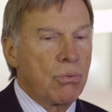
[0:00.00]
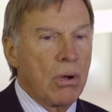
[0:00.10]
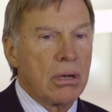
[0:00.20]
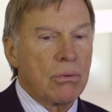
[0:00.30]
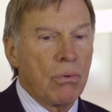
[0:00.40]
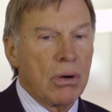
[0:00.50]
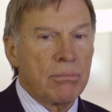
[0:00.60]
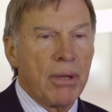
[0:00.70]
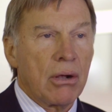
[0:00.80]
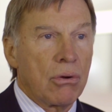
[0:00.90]
one
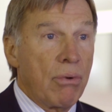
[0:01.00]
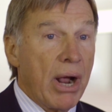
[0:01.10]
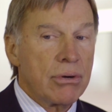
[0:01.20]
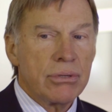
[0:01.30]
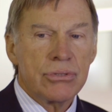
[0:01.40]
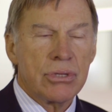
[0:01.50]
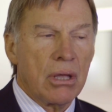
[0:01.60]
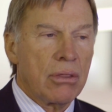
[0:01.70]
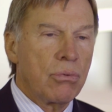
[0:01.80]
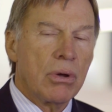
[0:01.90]
in medical records,
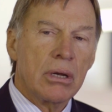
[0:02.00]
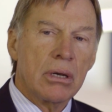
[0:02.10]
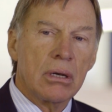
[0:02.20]
the other one